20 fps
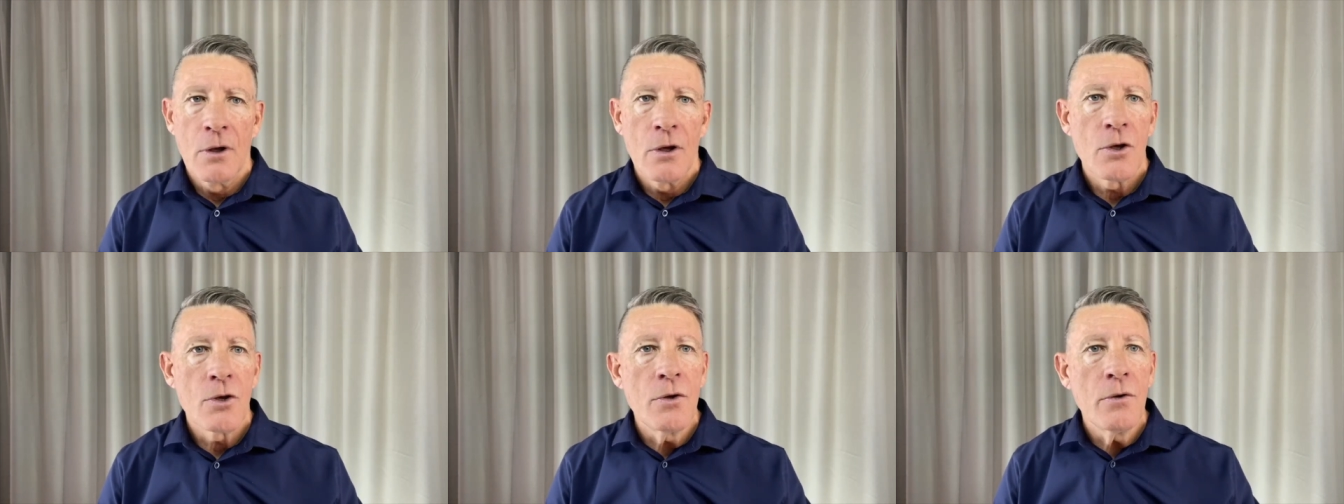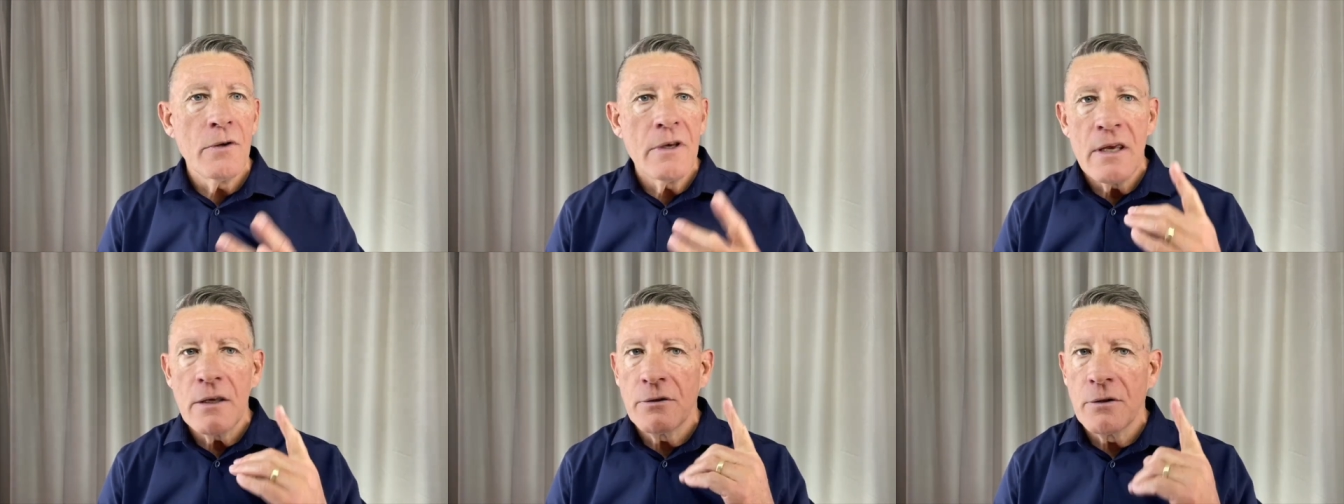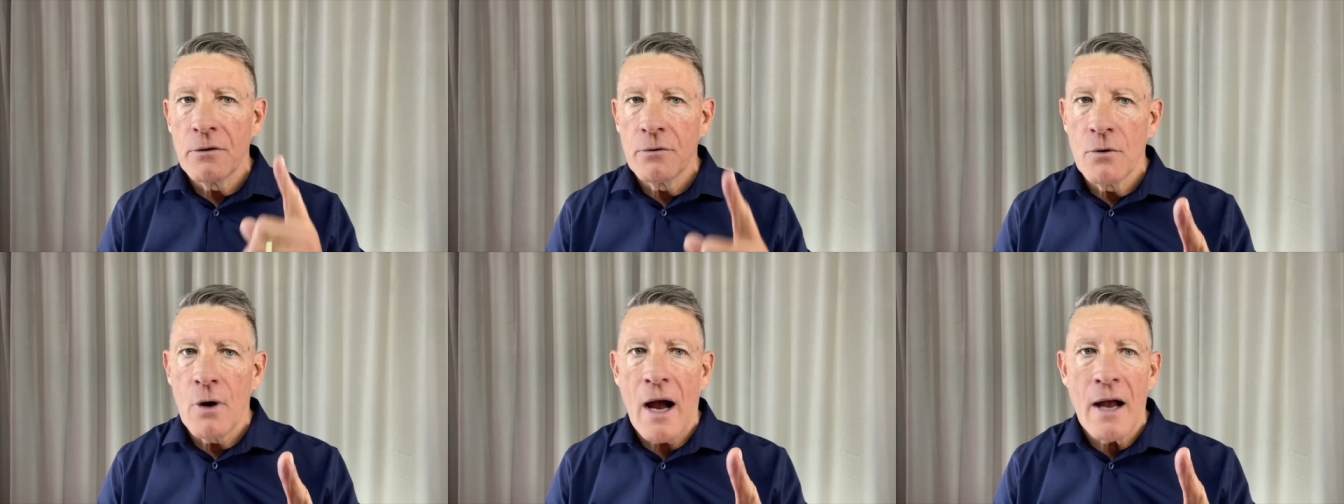You need
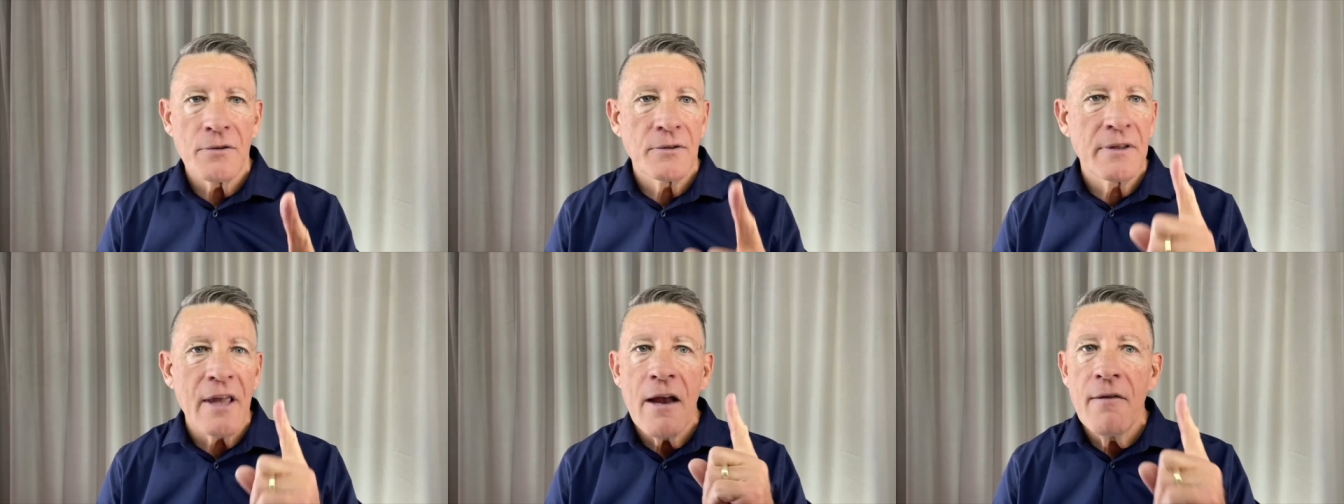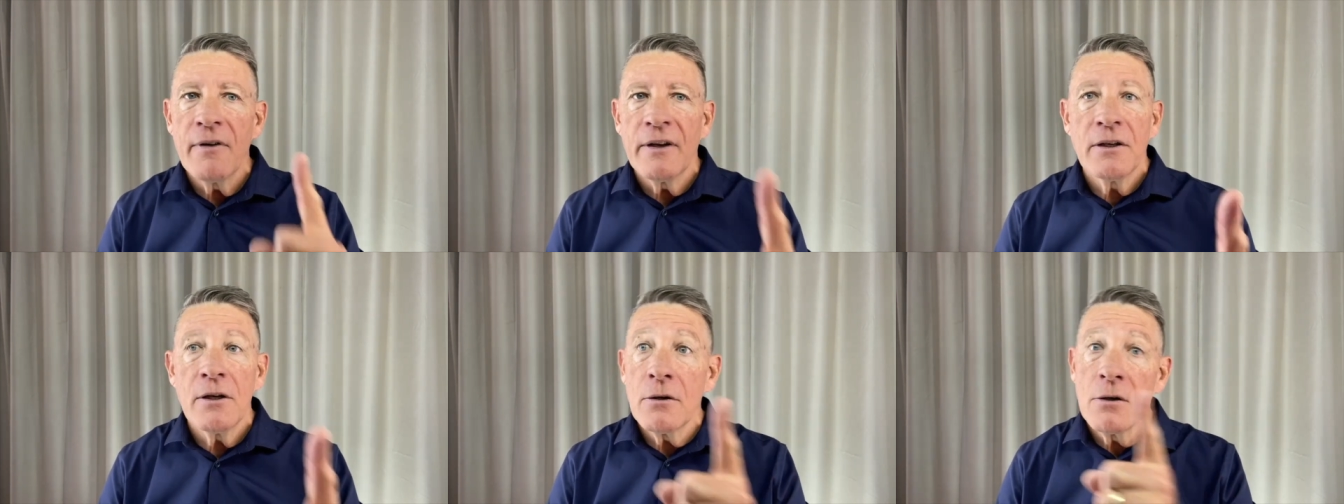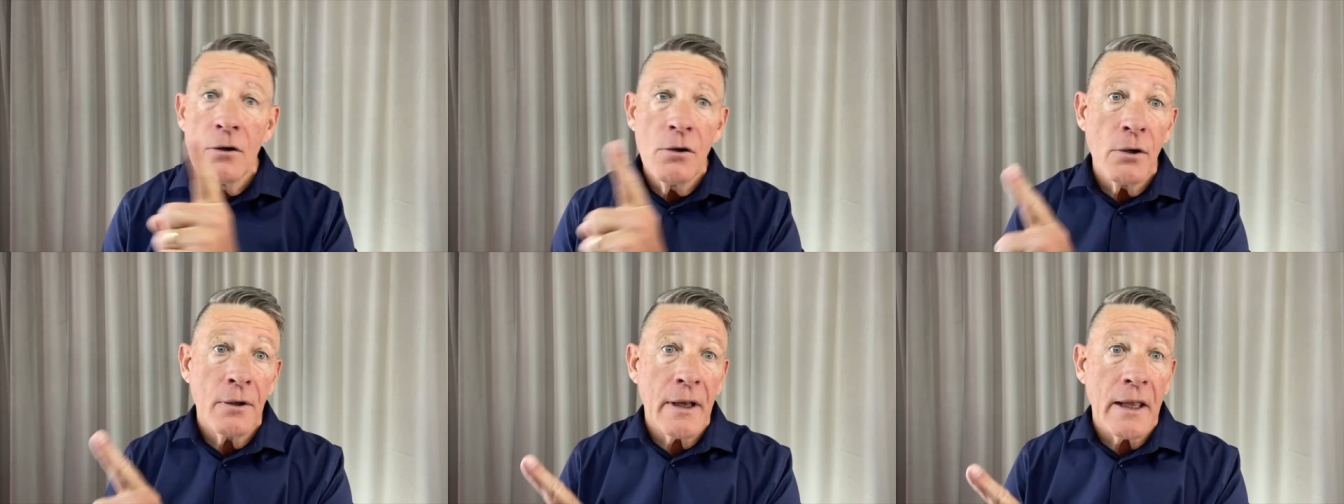to rise. David
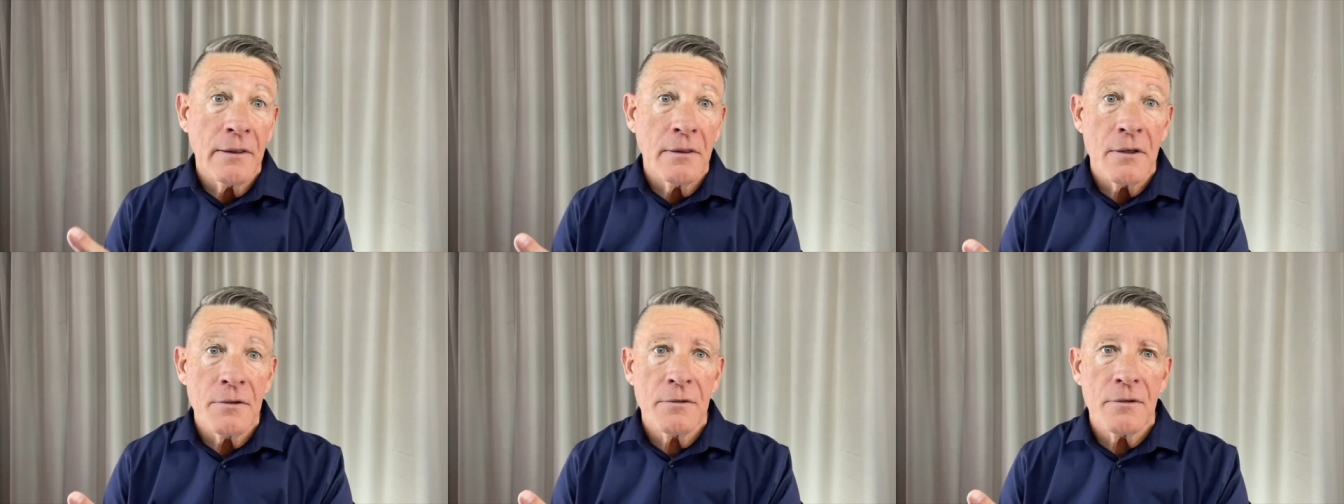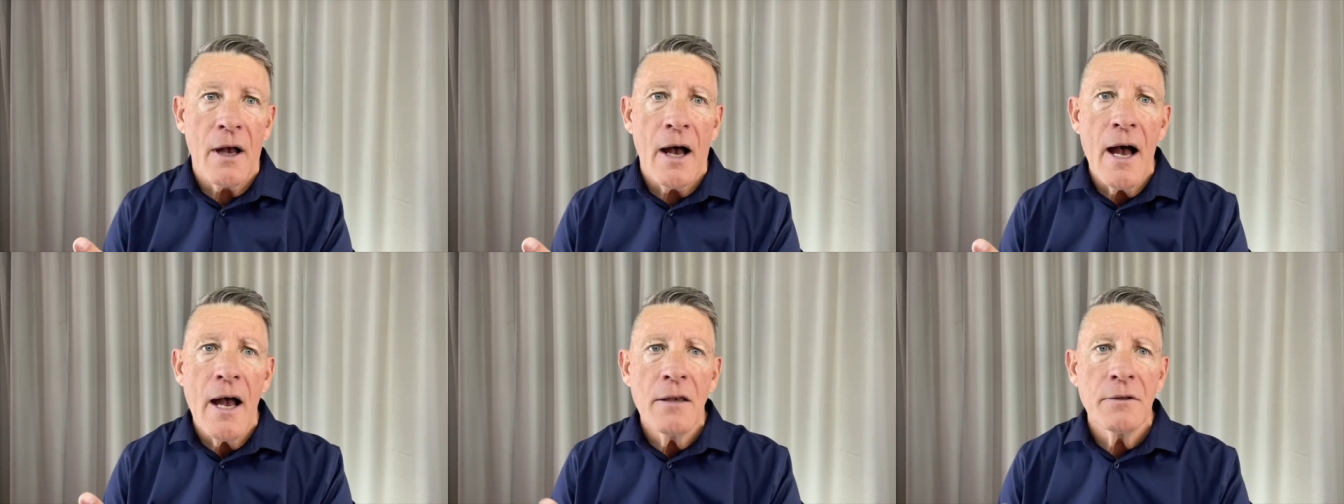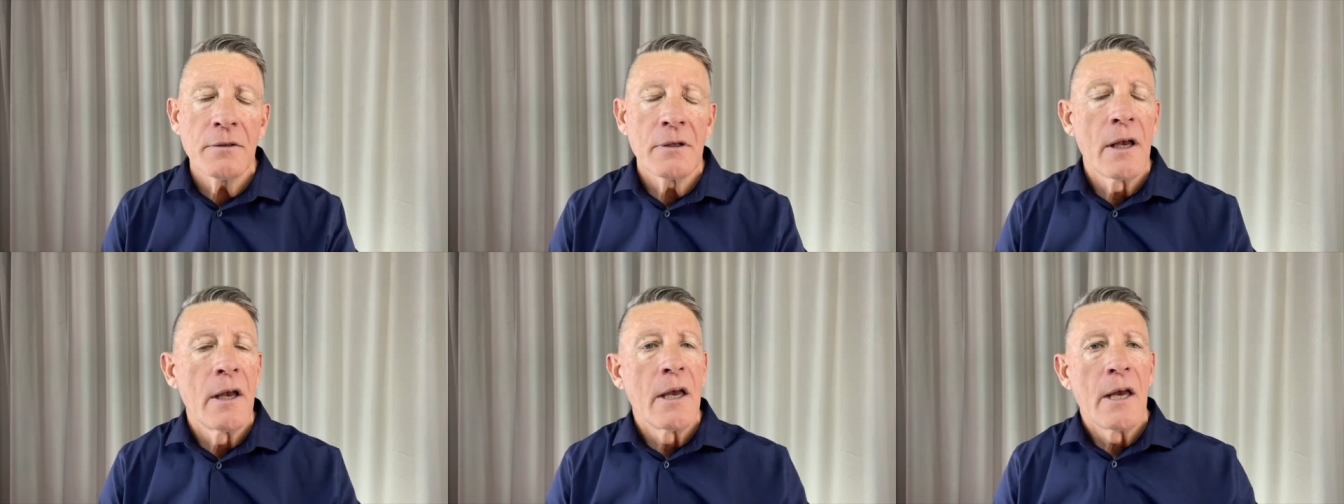didn't look at the
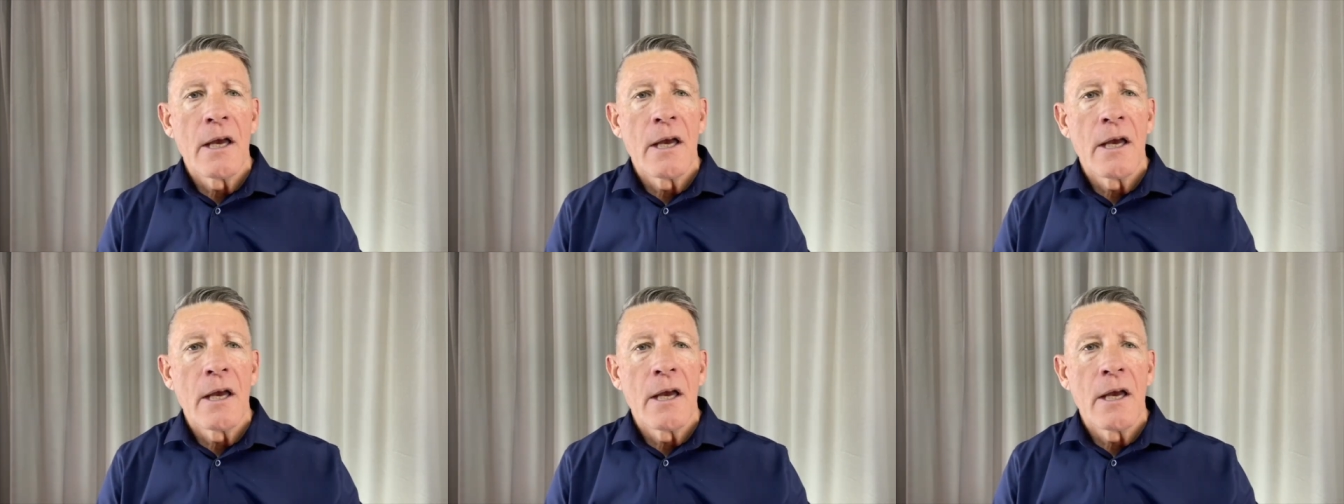size,